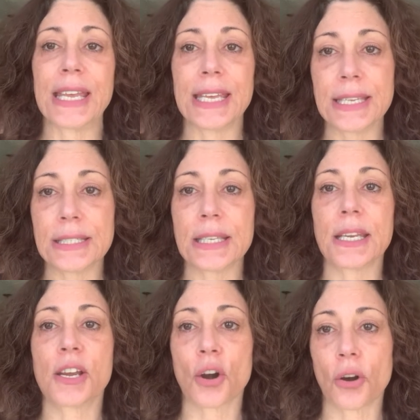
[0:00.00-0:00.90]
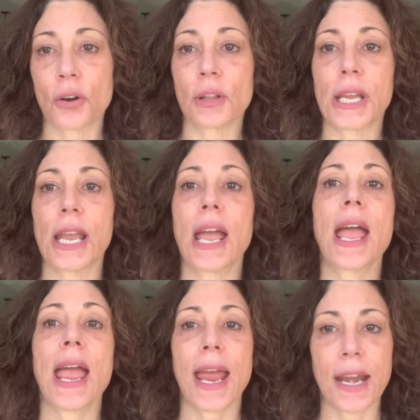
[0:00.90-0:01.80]
easy, curly
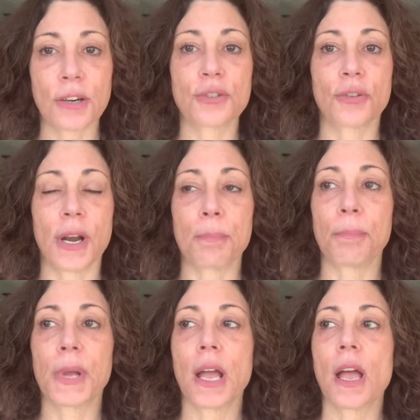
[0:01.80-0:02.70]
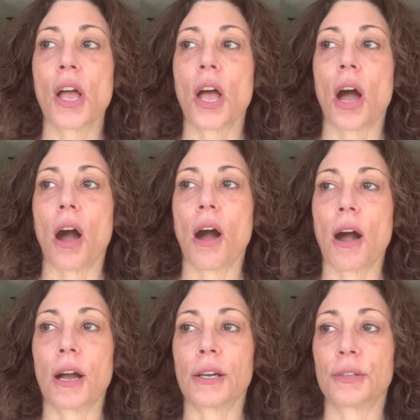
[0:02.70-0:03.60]
hair trim.
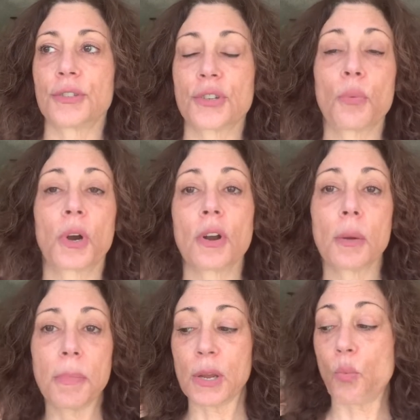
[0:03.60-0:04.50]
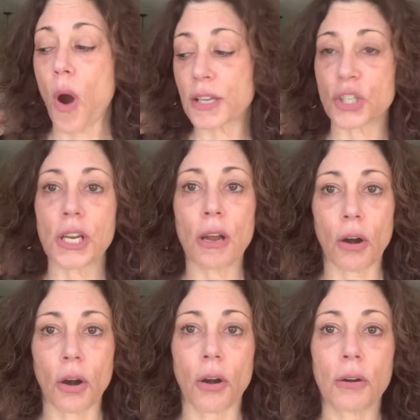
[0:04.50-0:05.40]
So we're gonna be watching
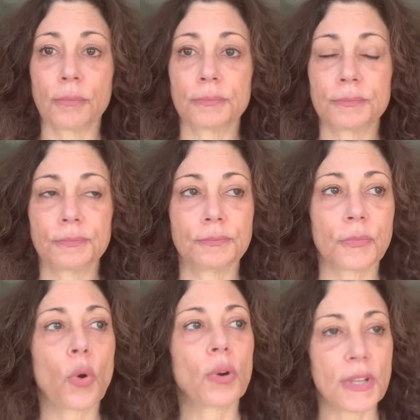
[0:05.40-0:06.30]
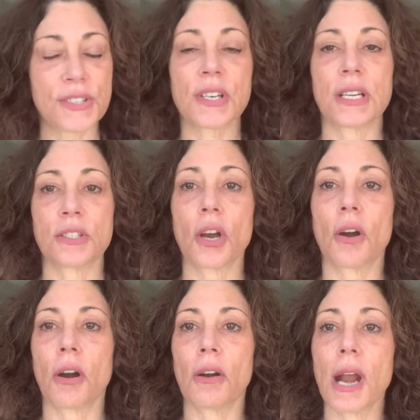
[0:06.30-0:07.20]
her or listening to
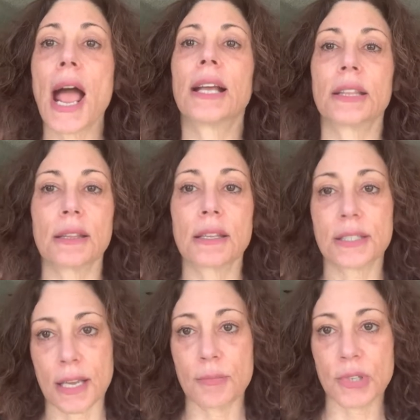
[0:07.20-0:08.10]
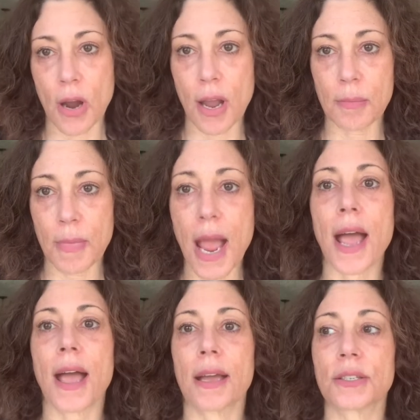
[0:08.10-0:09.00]
her at the same time
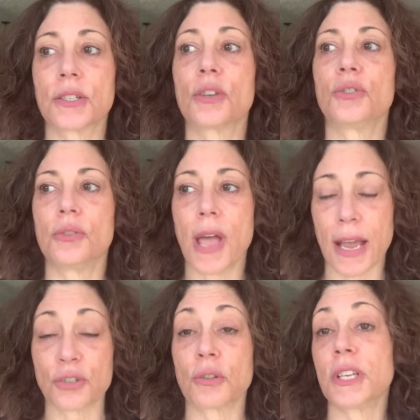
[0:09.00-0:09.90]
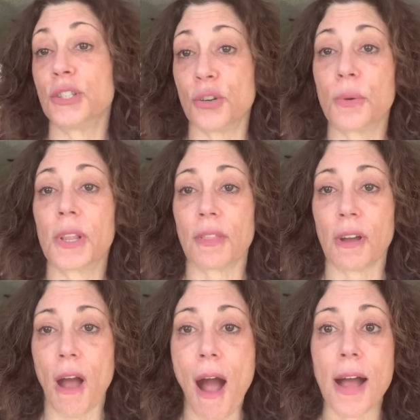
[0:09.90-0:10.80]
as actually doing the
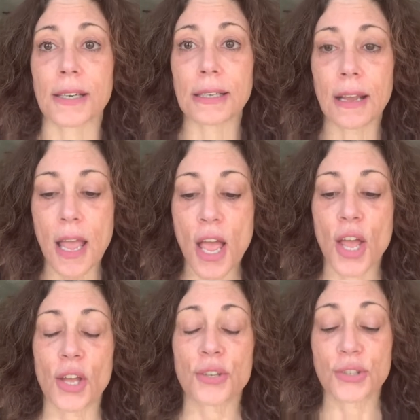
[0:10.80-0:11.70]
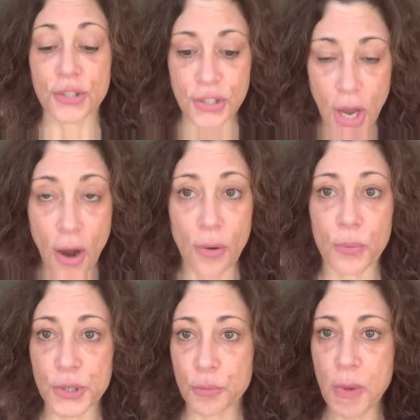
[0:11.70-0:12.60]
cut. So
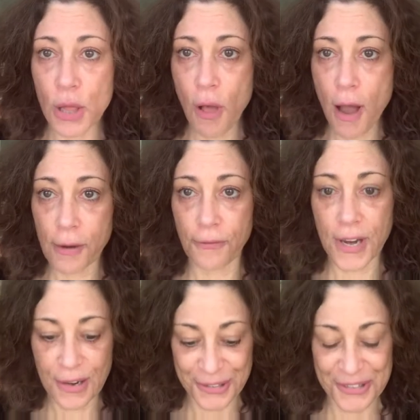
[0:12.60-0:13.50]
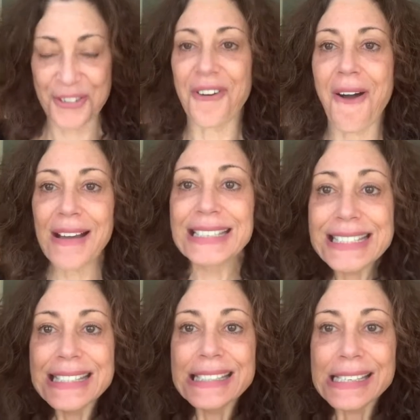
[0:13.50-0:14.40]
wish me luck, fingers
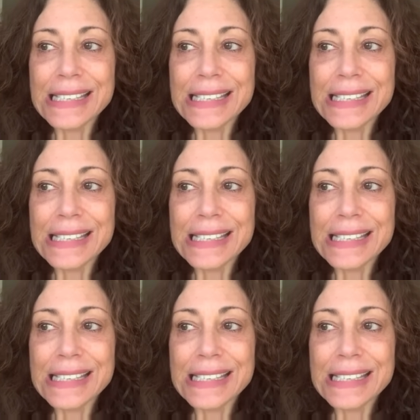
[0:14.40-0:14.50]
crossed.